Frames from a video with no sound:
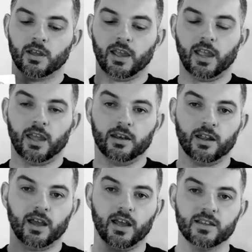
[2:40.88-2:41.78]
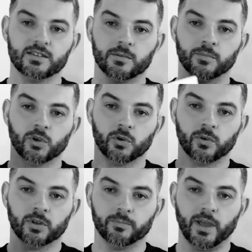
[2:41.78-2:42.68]
and as I'm
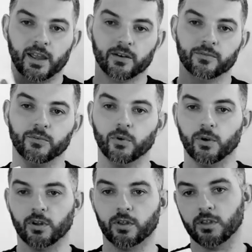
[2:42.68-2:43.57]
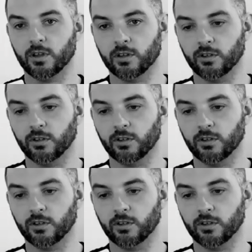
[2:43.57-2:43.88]
going back and forth,